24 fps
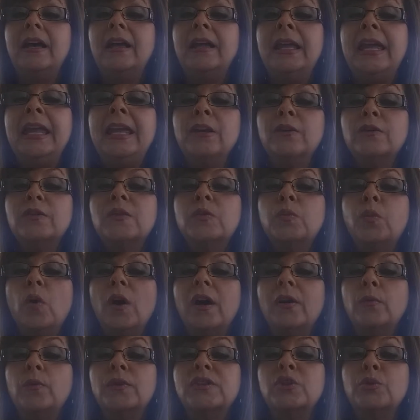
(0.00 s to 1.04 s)
here's
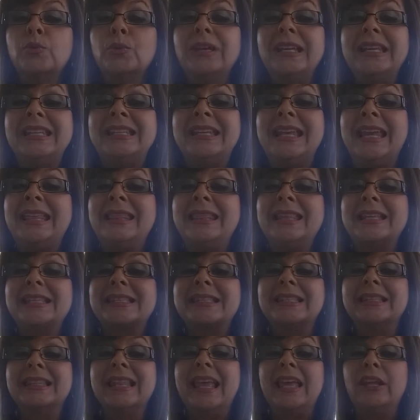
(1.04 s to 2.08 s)
what was written in
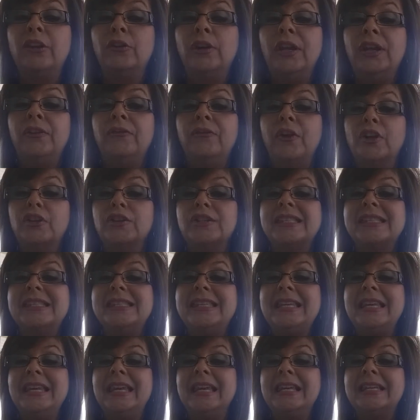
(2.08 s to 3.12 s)
this letter in verse
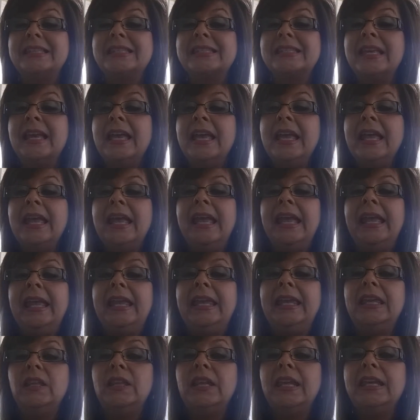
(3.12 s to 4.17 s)
6.
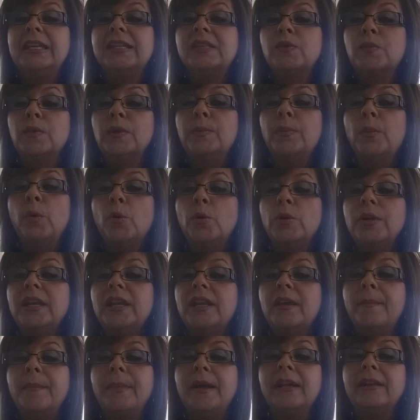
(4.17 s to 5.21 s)
It is
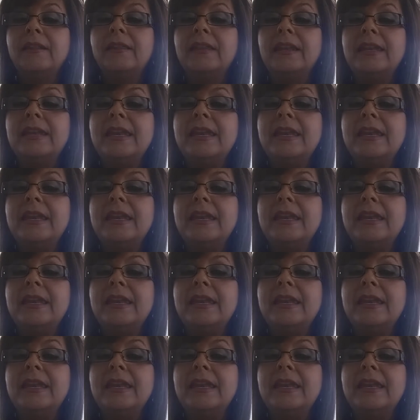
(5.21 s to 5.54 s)
reported among the